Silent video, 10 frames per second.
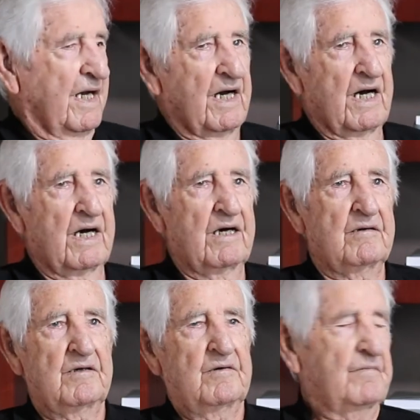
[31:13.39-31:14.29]

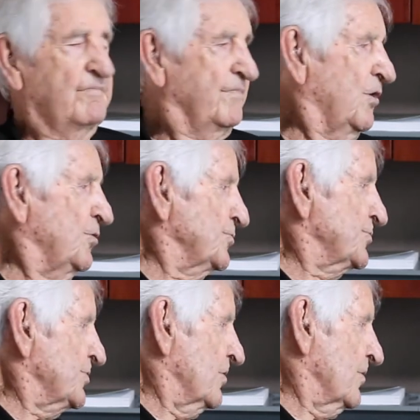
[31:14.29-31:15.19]

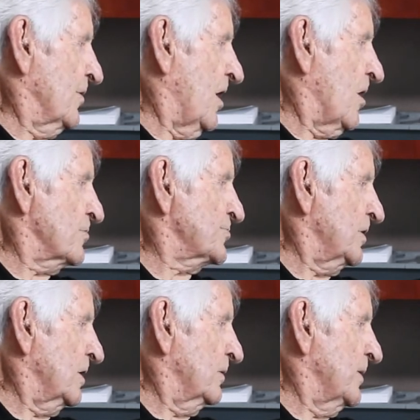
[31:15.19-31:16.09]
Those are
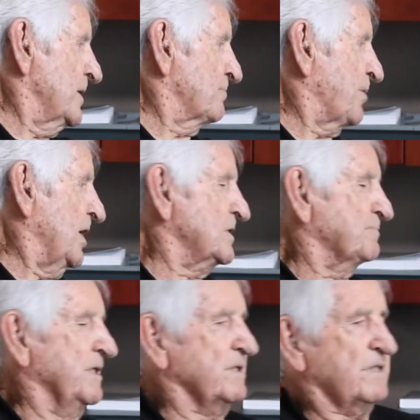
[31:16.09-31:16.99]
artillery
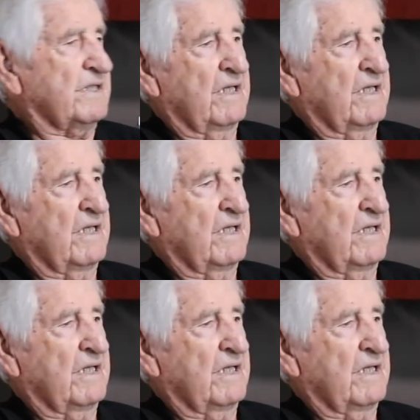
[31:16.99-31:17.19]
emplacements